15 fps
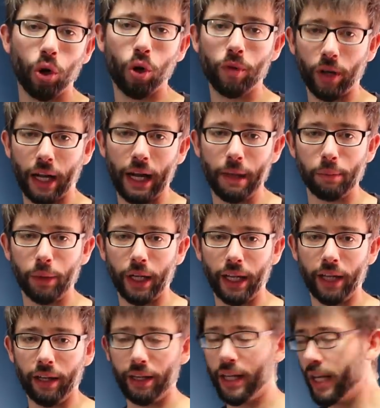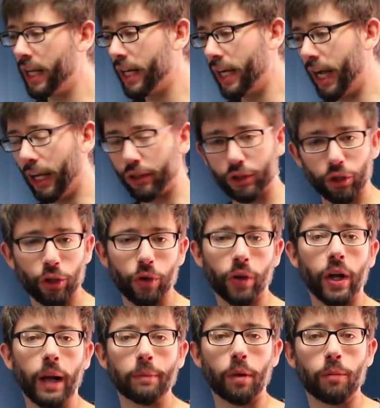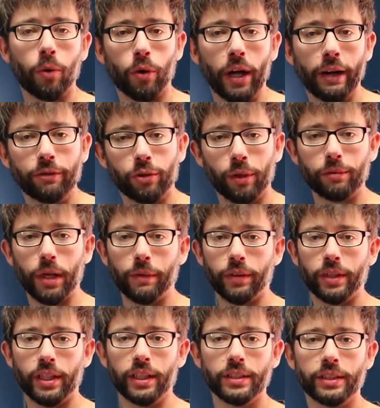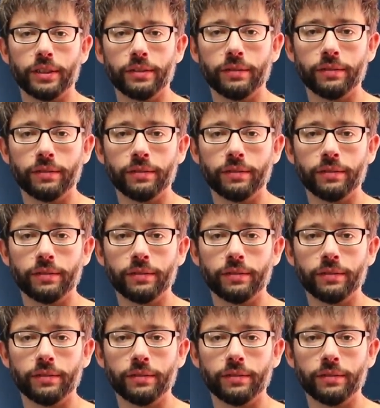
overcomplicate it. I'll show you a couple more after I'm done with this